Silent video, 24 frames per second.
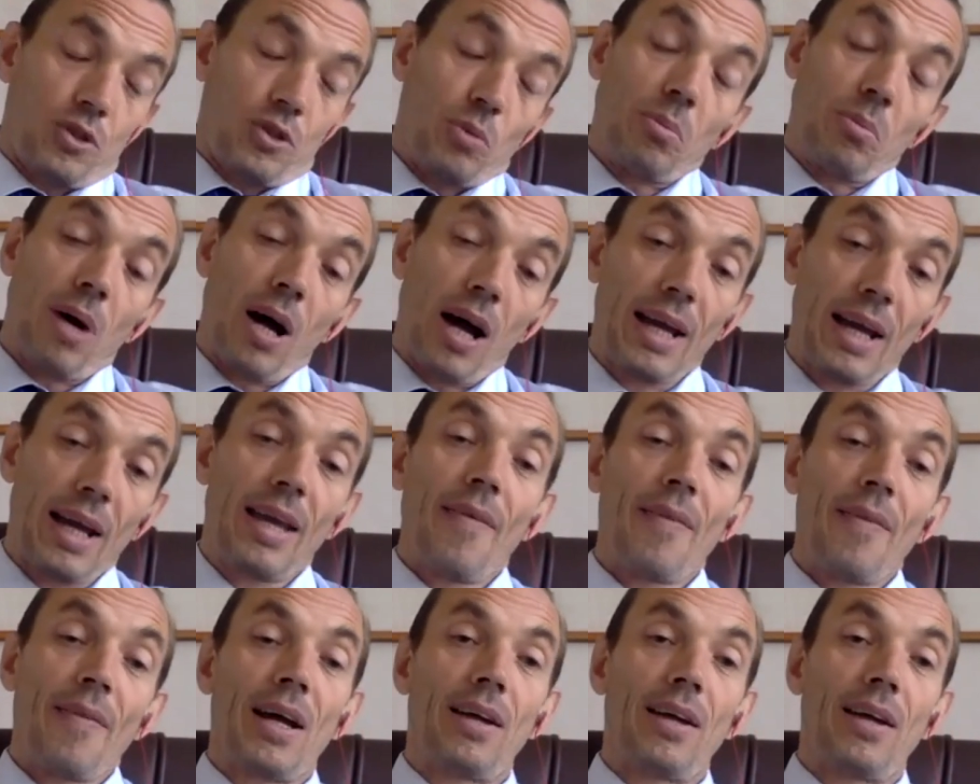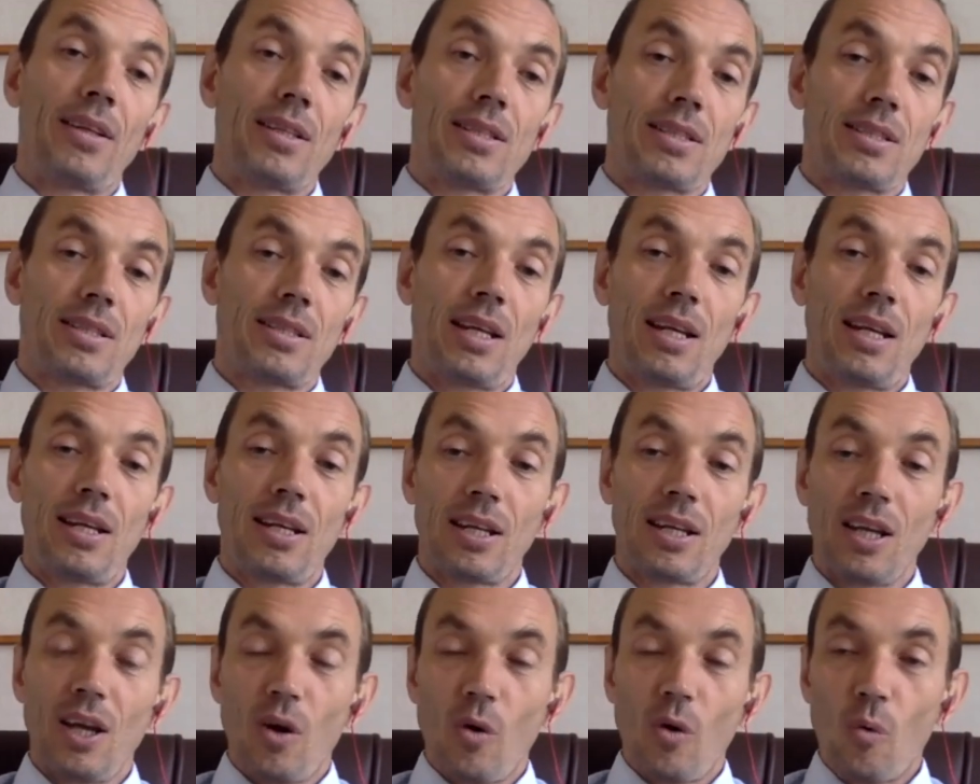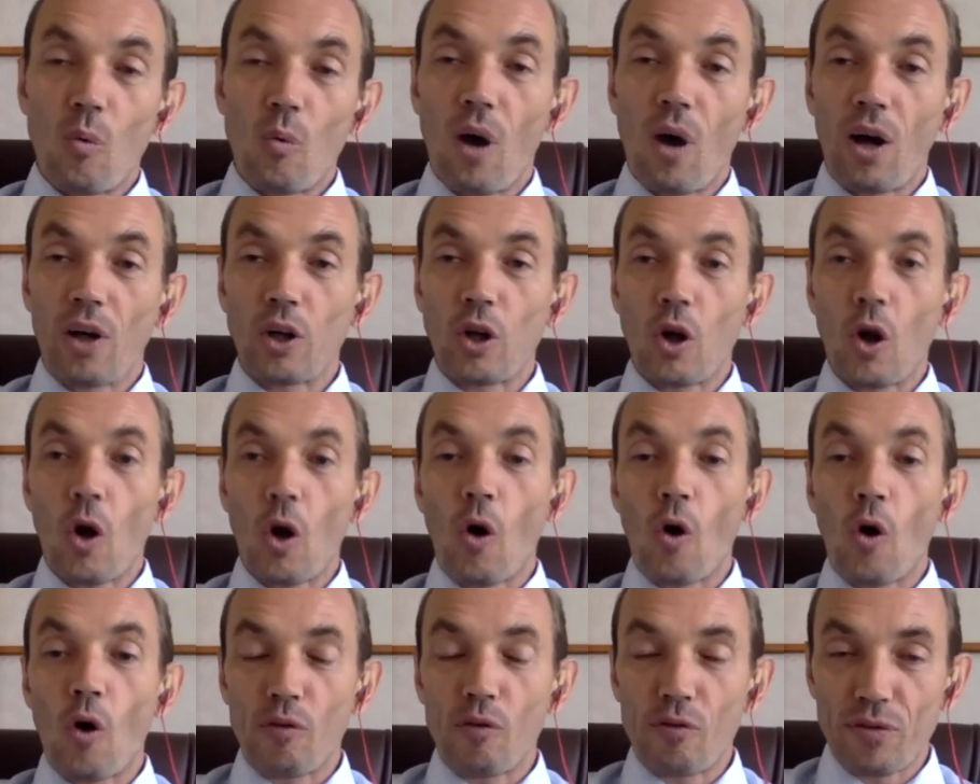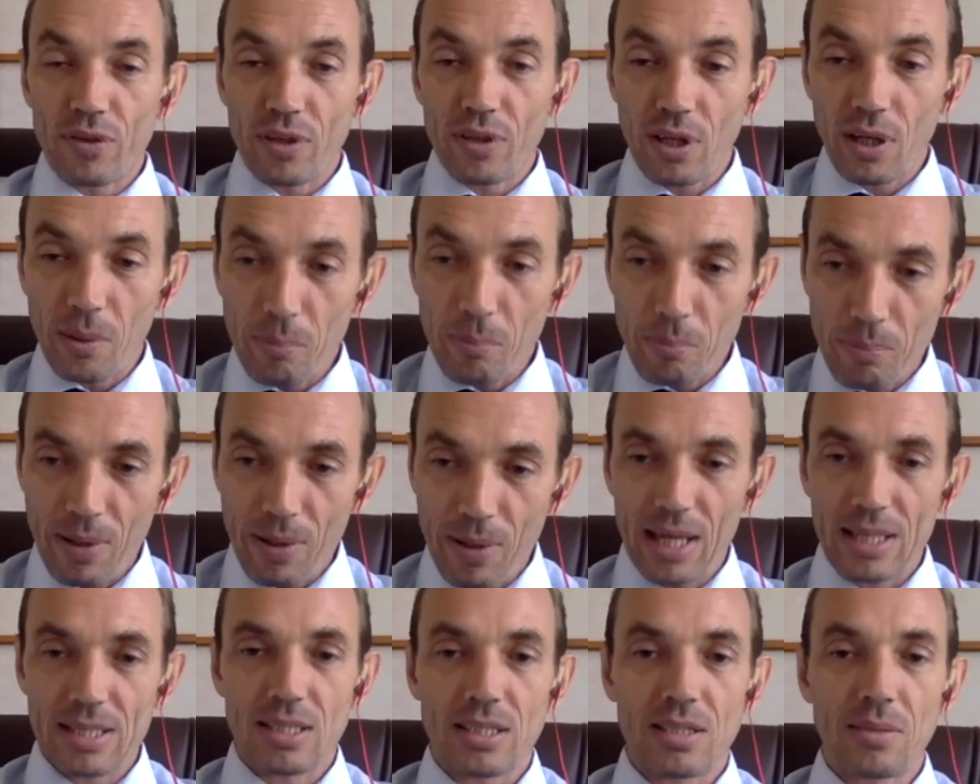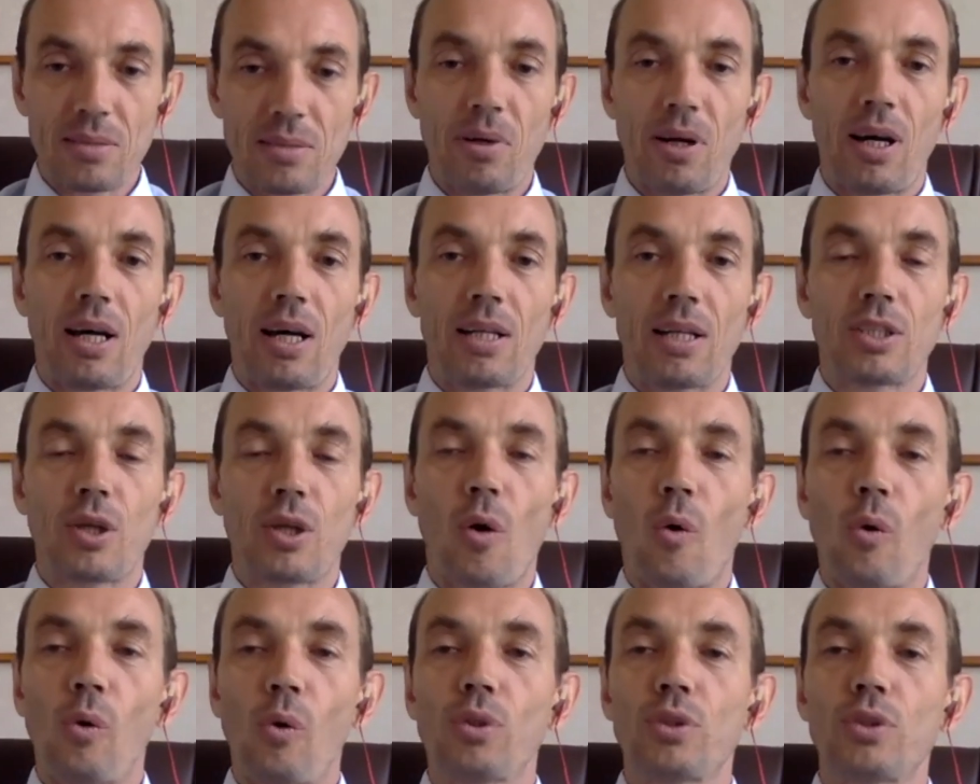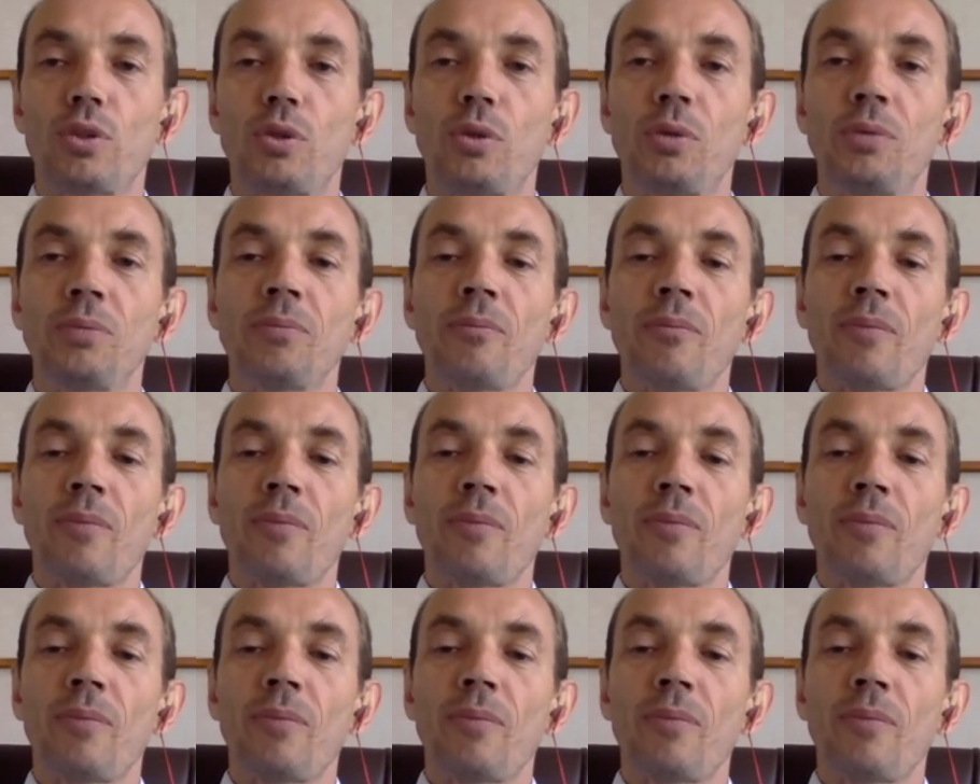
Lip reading: my understanding, one of the best, but also